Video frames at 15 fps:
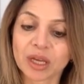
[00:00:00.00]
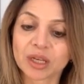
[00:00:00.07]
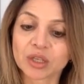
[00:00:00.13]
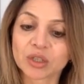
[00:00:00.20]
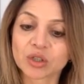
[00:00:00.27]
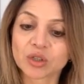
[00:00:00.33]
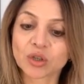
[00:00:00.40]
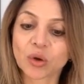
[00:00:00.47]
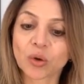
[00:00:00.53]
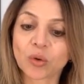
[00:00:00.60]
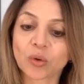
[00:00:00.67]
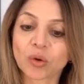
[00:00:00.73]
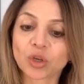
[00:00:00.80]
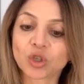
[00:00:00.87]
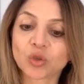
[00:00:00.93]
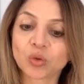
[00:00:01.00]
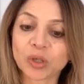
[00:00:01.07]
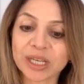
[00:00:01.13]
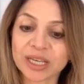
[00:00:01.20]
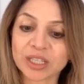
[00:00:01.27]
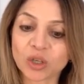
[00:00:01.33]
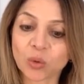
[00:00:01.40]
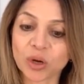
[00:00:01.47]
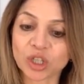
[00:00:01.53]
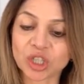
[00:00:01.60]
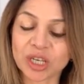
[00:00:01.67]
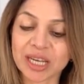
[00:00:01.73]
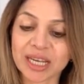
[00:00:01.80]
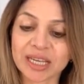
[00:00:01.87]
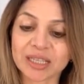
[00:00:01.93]
So Julia's question
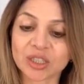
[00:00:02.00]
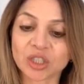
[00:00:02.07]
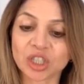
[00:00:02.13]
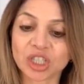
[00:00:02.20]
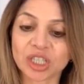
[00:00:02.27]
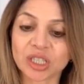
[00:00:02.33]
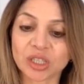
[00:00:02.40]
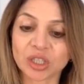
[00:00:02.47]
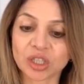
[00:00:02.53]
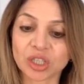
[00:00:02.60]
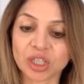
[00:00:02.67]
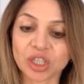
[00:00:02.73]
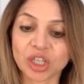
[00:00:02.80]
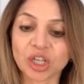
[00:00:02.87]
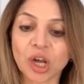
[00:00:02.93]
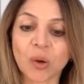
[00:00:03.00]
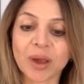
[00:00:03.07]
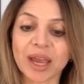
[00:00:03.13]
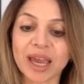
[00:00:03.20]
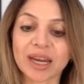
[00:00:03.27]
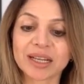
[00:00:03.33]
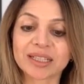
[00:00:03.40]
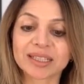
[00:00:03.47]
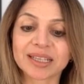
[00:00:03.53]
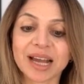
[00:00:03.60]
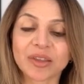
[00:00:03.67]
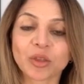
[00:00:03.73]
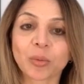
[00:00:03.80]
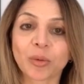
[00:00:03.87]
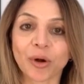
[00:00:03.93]
is, does she go ahead and start
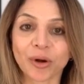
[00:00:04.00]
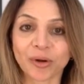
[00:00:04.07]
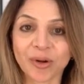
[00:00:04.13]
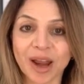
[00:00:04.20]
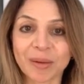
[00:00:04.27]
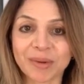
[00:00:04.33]
the program?